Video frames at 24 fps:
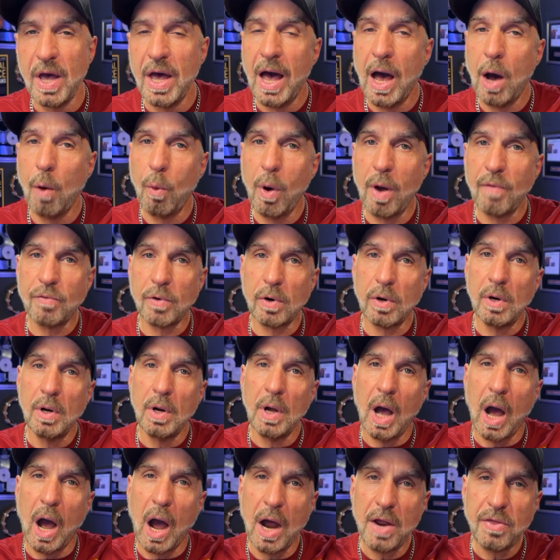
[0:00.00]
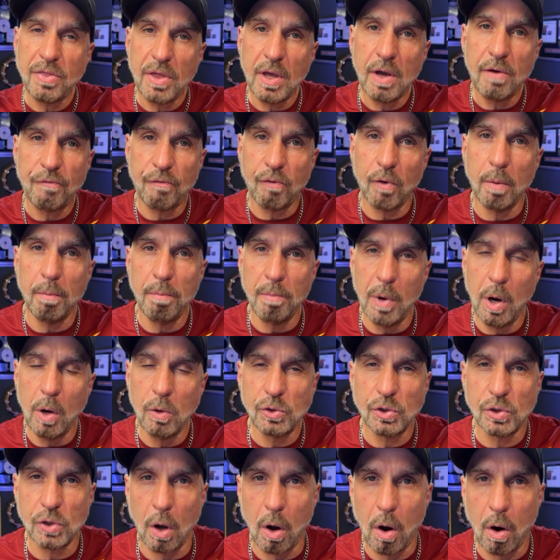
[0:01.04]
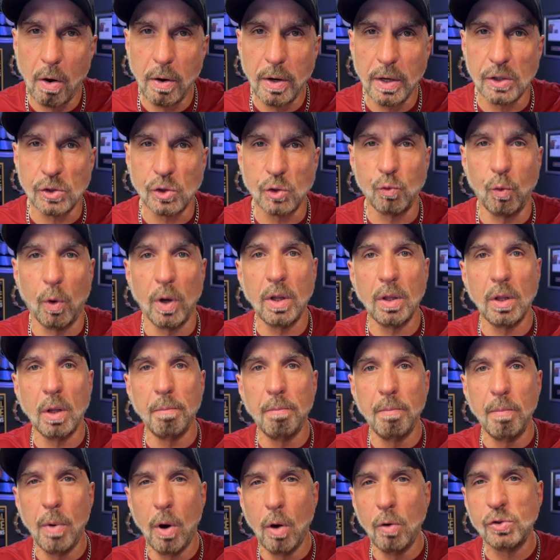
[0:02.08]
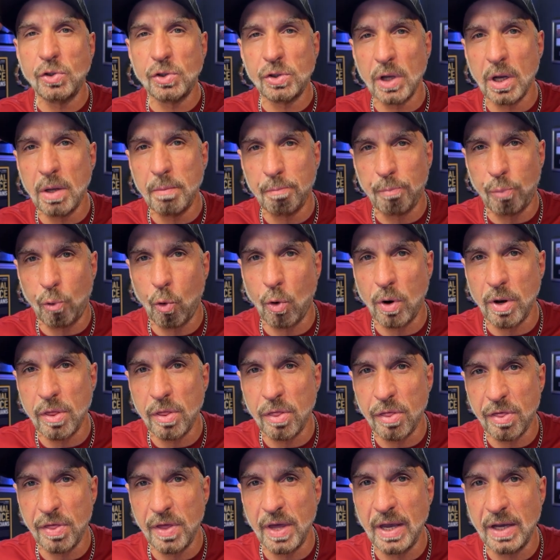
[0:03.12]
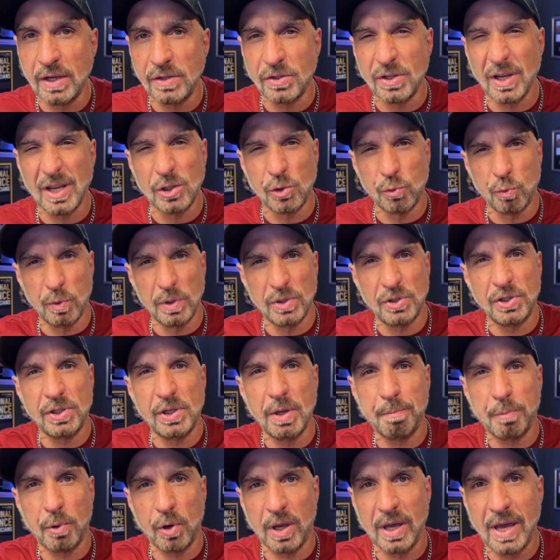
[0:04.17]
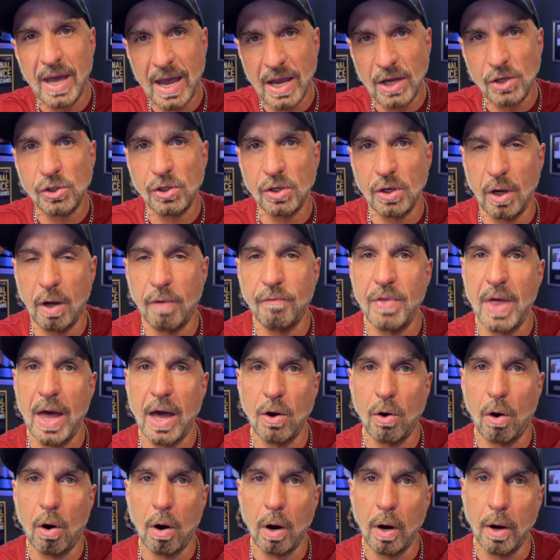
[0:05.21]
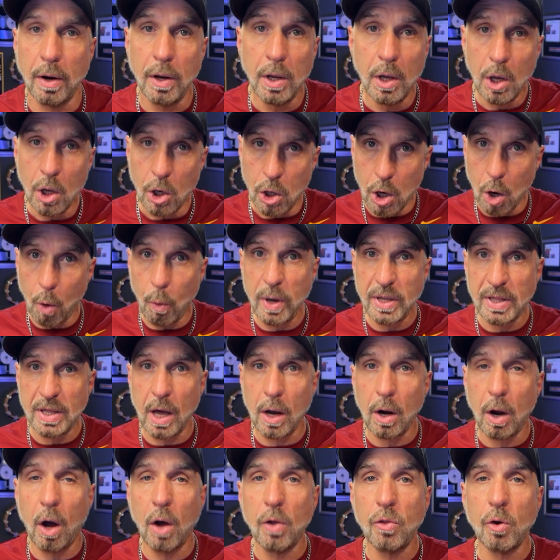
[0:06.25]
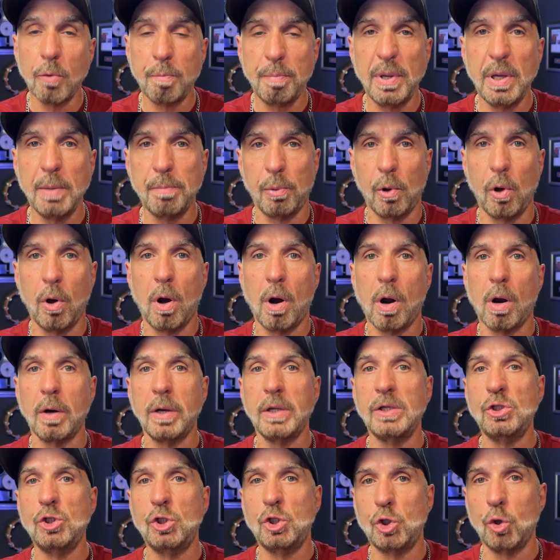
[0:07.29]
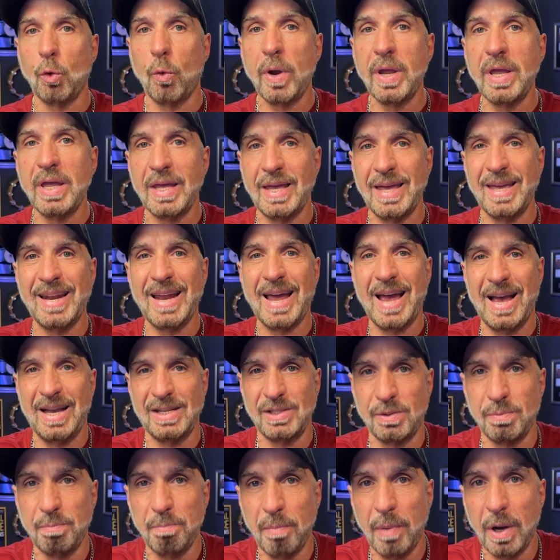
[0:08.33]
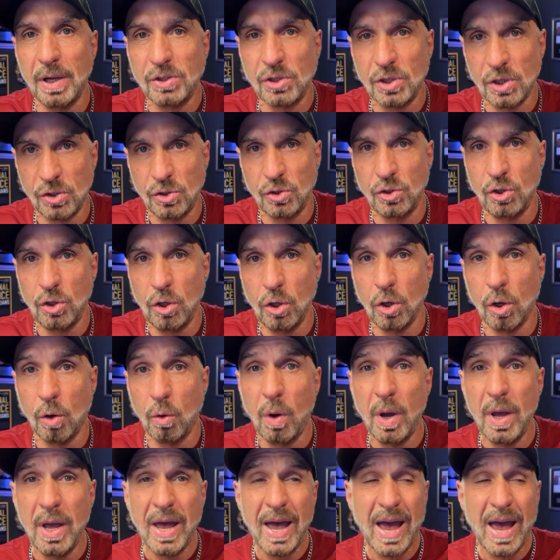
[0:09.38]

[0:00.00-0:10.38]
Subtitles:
However, I think for most artists, one of the most important things is reciprocation of that art, knowing that other people are enjoying it as much as you.